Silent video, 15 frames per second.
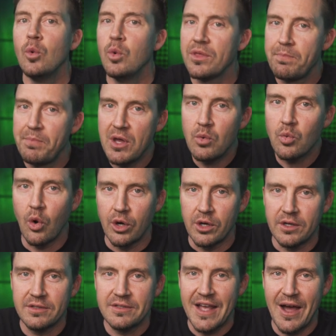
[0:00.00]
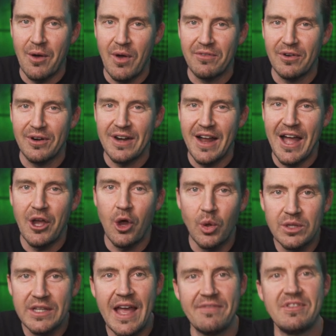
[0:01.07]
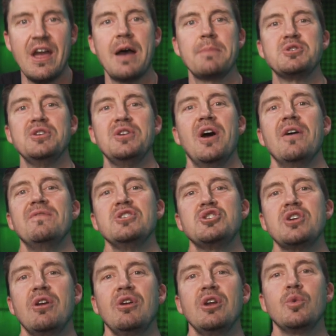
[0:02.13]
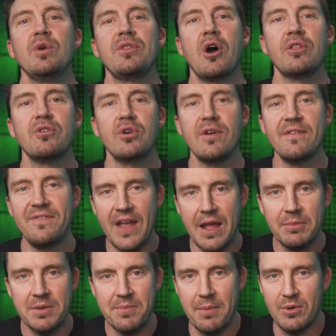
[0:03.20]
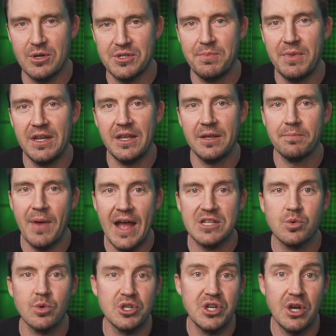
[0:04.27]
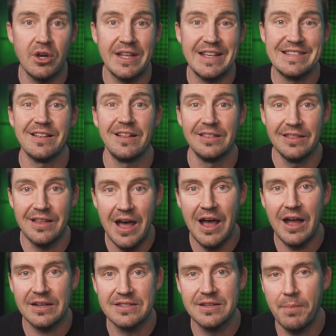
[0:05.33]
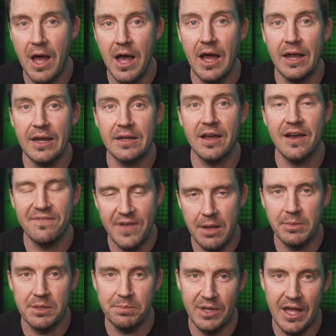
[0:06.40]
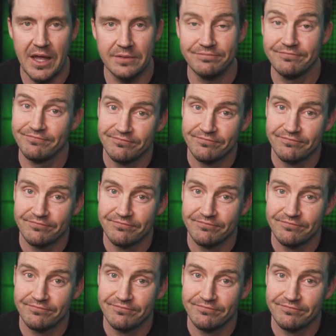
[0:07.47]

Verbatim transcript: With Bitwarden, however, I only have the option of sharing with other family members, meaning password sharing is locked behind a family plan.